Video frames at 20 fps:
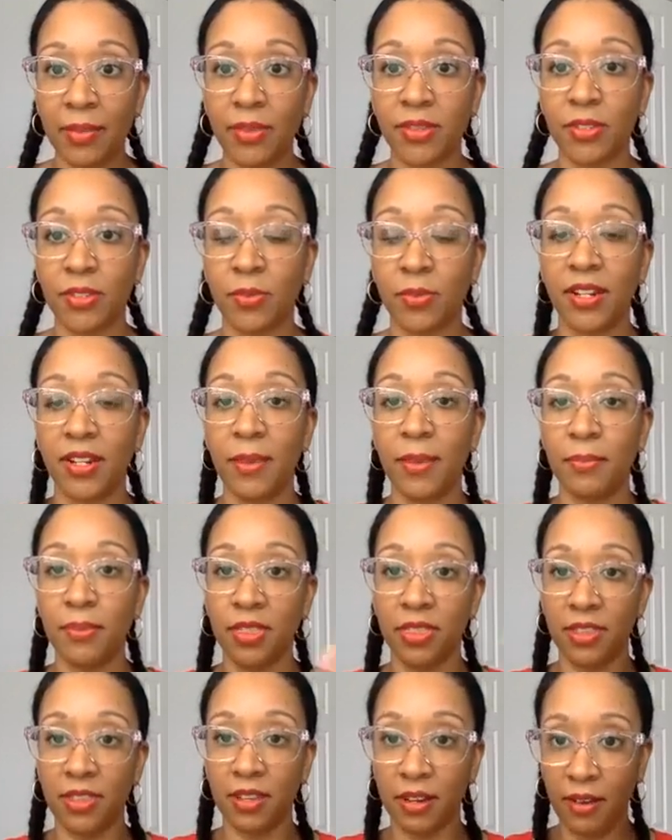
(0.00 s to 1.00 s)
This is when they
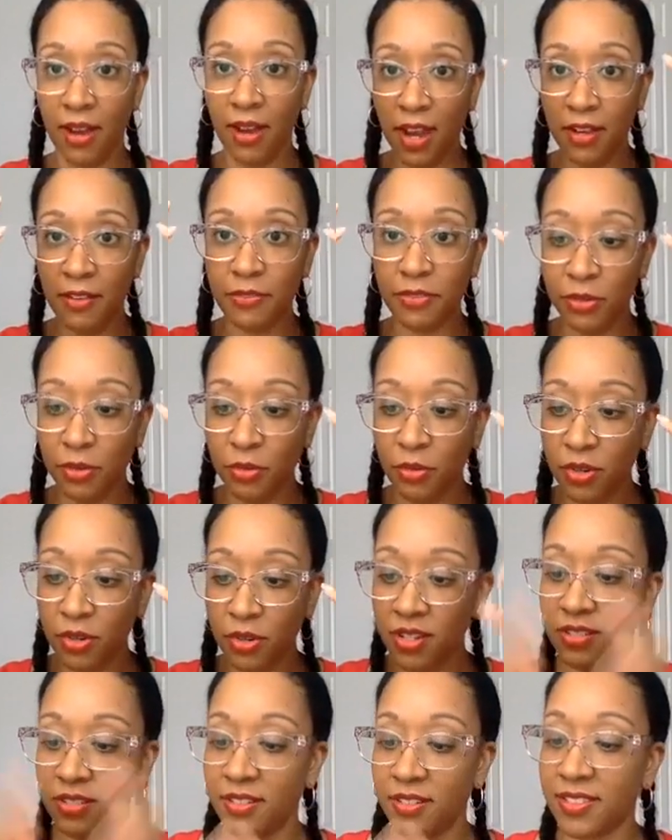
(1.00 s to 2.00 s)
put the crown of
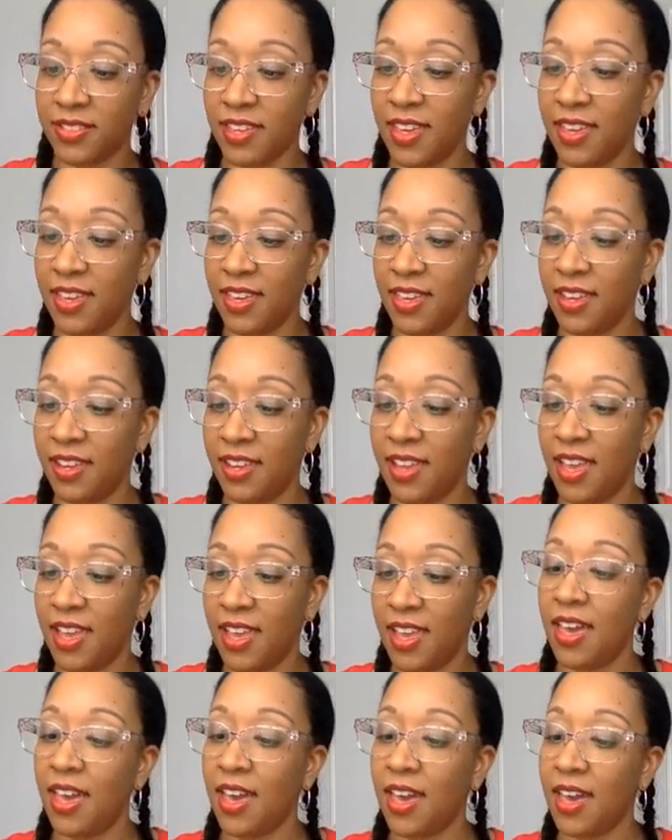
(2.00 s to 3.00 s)
thorns on his head
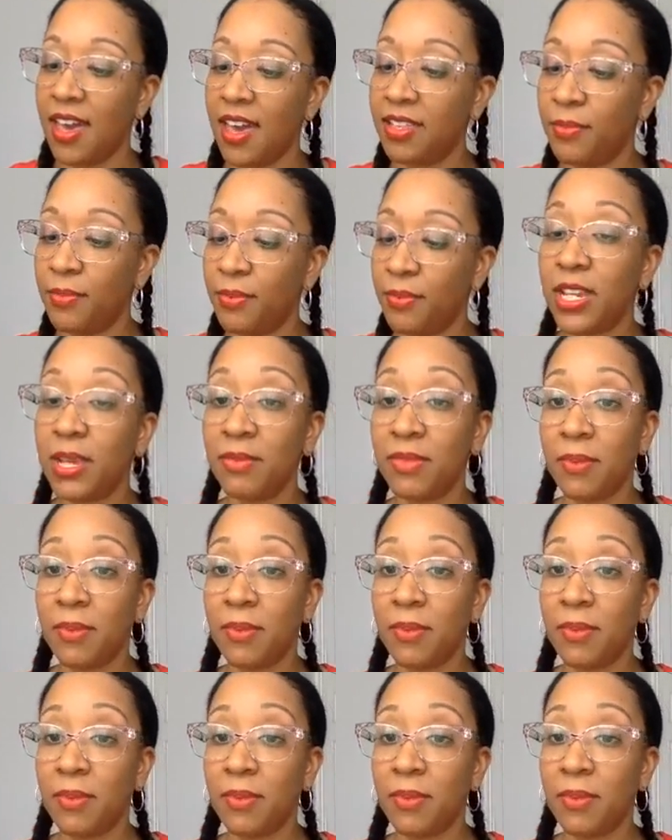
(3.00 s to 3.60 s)
and they bring him to